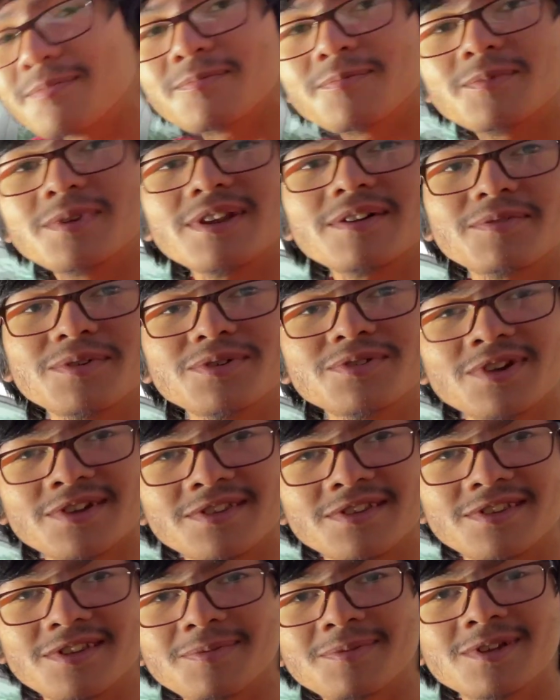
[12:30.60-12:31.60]
whenever you check
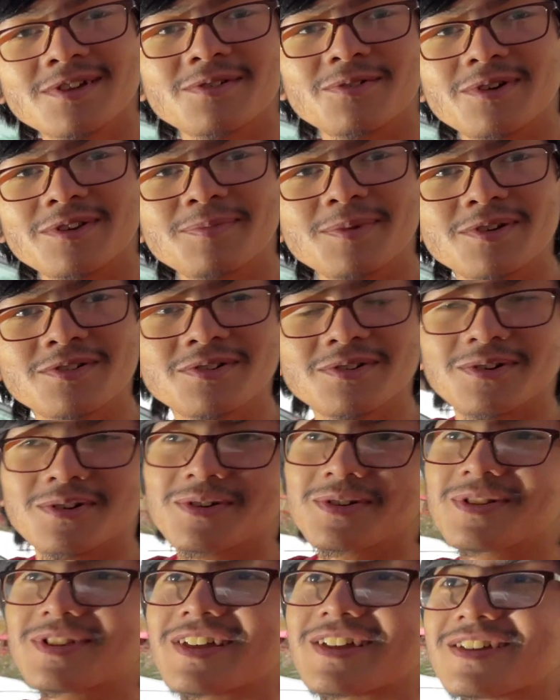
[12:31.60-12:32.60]
the dipstick, always make
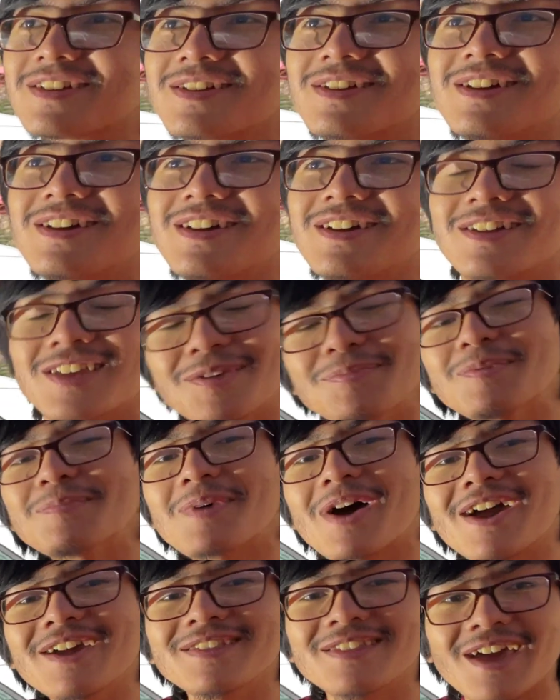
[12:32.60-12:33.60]
sure, like, keep in
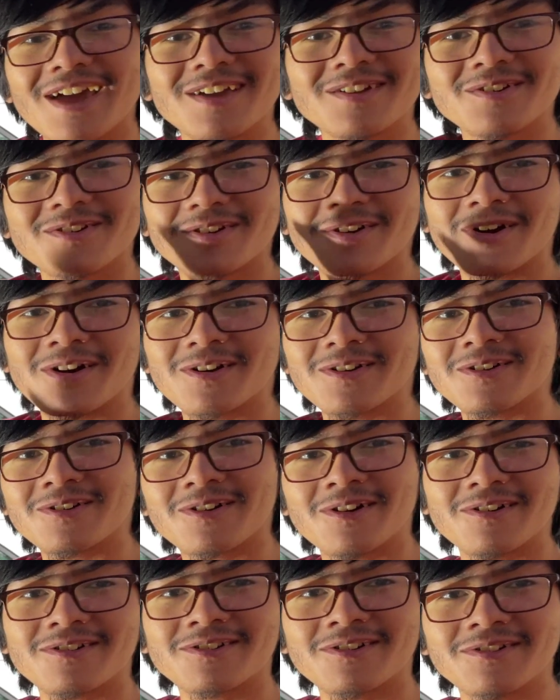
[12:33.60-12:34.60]
mind that your car
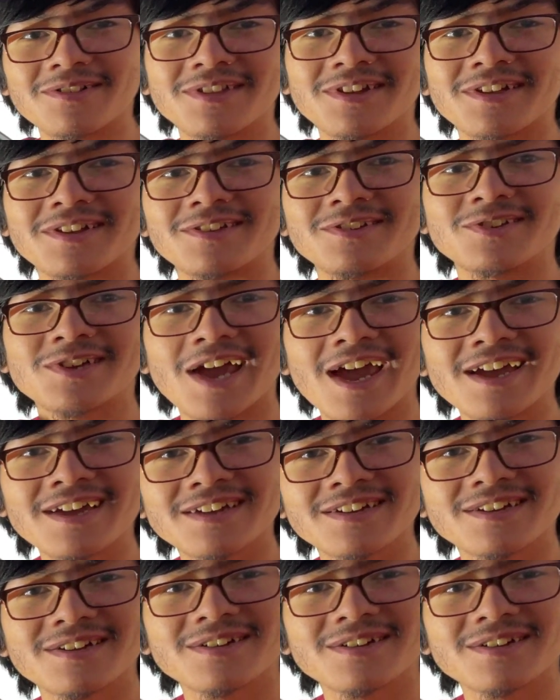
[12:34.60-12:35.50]
is currently on a jack,